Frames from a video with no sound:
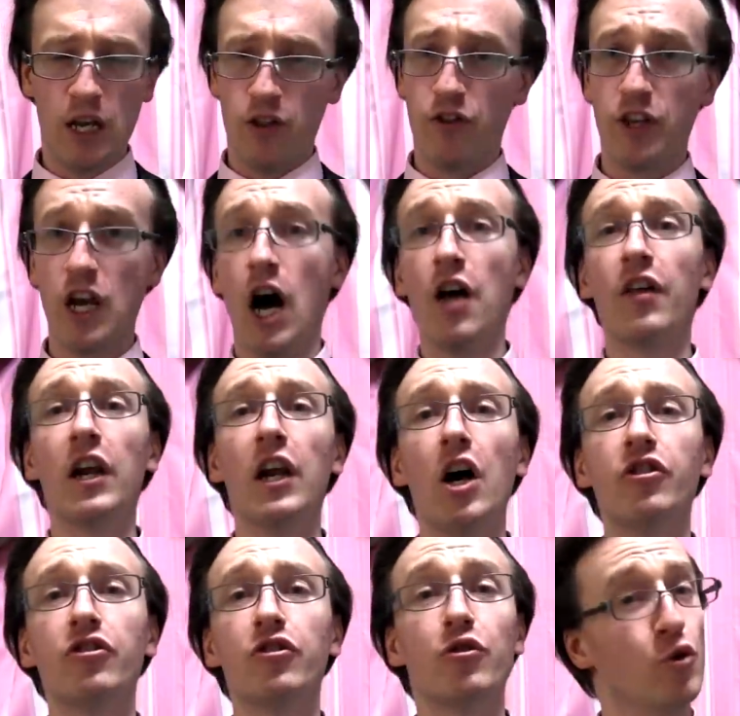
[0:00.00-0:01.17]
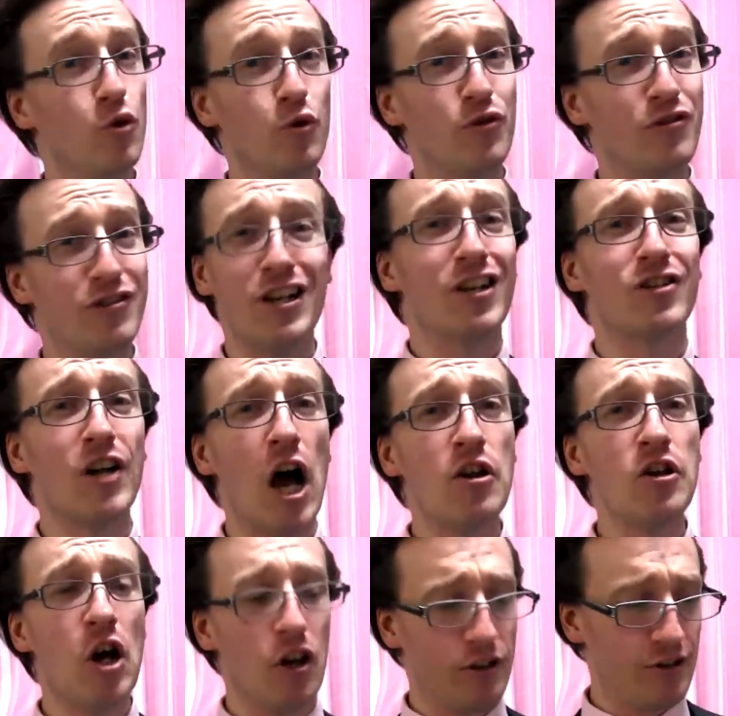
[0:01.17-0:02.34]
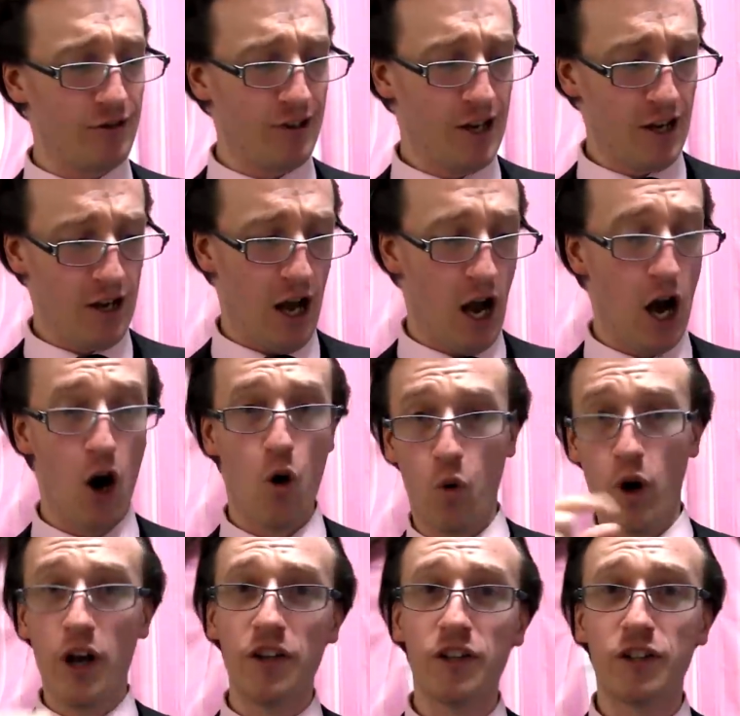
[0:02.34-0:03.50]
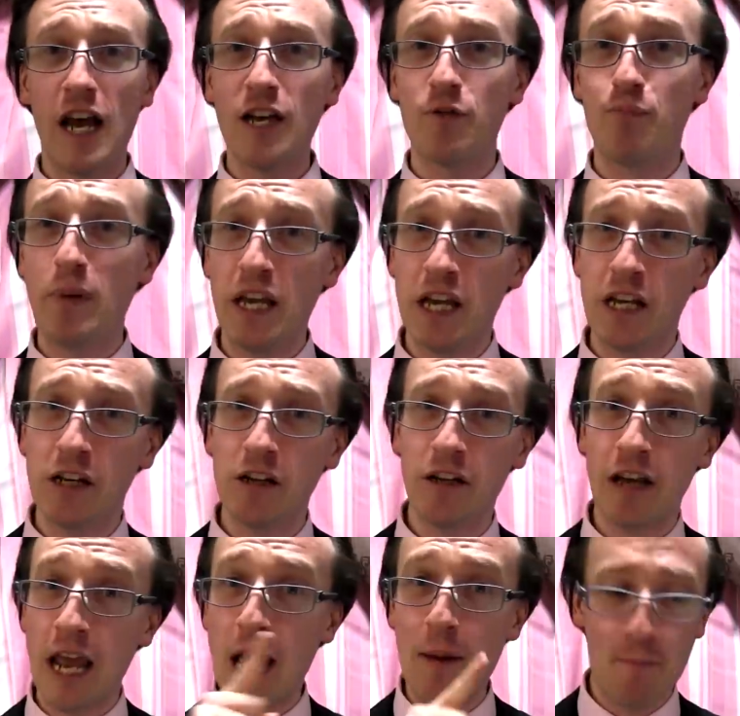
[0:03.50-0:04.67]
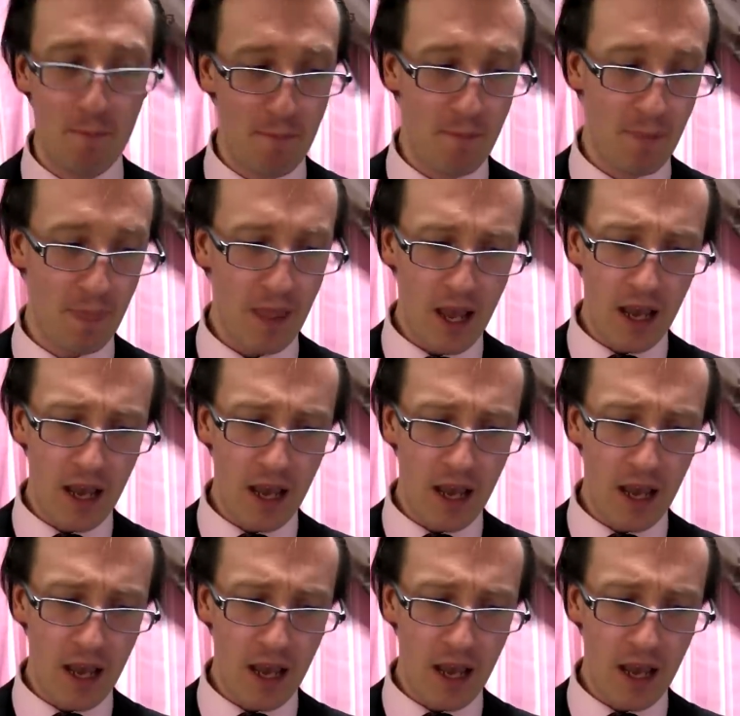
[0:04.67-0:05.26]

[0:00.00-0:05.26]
The other lot, whose dicks are not, are worst at being him.